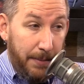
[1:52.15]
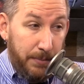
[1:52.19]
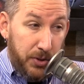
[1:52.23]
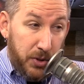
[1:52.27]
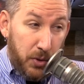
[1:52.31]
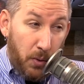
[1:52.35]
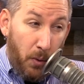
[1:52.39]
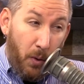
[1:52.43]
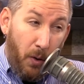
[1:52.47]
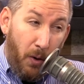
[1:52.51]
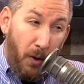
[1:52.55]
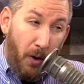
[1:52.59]

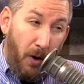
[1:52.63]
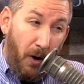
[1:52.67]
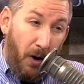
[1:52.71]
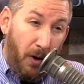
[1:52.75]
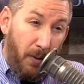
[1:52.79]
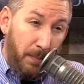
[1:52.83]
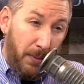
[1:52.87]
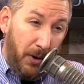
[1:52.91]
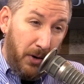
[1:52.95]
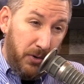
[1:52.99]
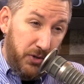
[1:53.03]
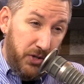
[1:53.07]
So
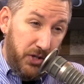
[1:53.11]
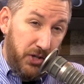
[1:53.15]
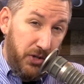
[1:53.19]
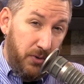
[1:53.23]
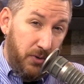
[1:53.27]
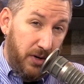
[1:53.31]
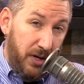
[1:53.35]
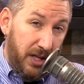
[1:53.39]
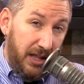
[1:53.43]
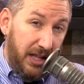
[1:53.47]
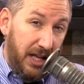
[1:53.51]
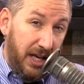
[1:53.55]
almost you
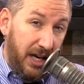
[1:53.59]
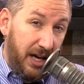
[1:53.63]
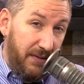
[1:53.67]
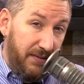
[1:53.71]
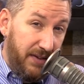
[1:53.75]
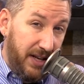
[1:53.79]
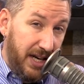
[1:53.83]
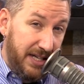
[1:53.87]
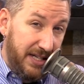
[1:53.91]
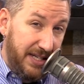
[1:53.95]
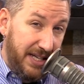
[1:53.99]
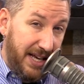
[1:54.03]
could think of
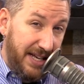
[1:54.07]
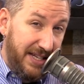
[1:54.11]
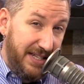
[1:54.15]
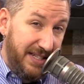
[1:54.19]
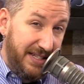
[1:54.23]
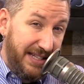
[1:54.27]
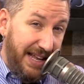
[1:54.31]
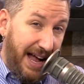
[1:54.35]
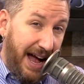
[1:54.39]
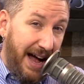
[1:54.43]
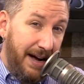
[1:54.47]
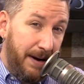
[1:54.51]
it as a
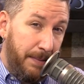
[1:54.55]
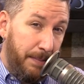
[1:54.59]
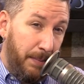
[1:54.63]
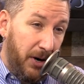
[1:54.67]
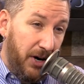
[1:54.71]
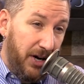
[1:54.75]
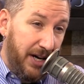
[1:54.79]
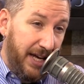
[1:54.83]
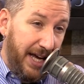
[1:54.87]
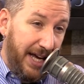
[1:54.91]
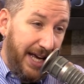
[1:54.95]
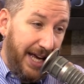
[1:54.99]
stock
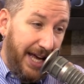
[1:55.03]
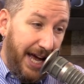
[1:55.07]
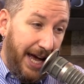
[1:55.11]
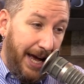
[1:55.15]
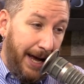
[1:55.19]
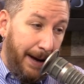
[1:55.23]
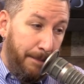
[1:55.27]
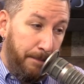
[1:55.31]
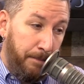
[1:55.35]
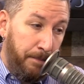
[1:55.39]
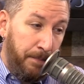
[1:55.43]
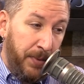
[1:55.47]
market
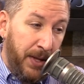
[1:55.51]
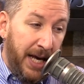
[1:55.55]
game,